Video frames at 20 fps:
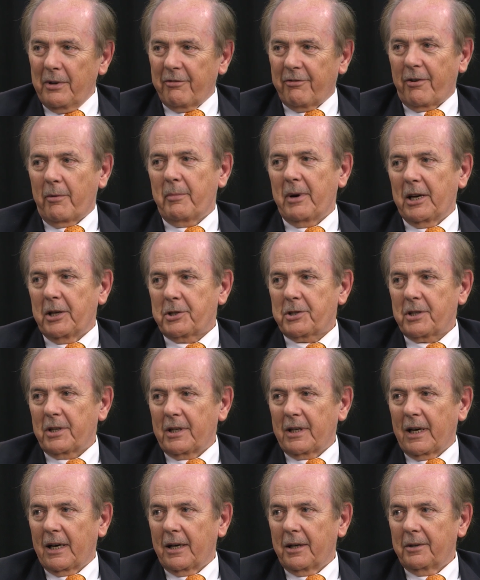
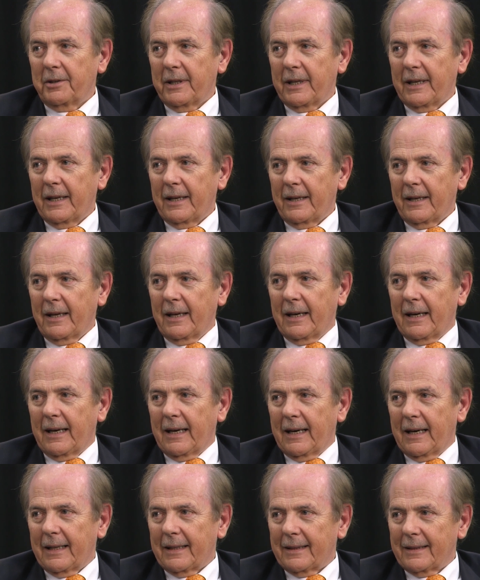information now that
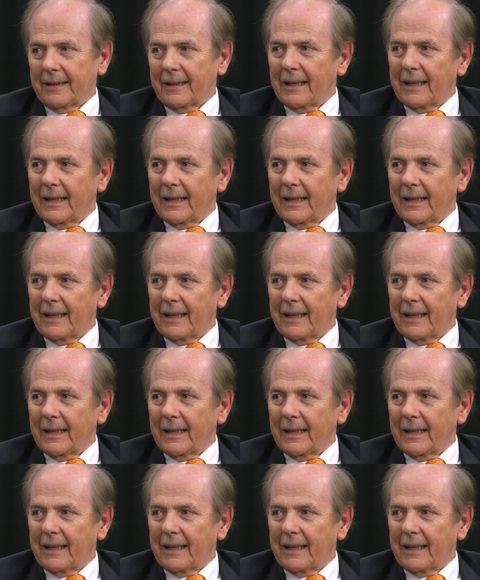at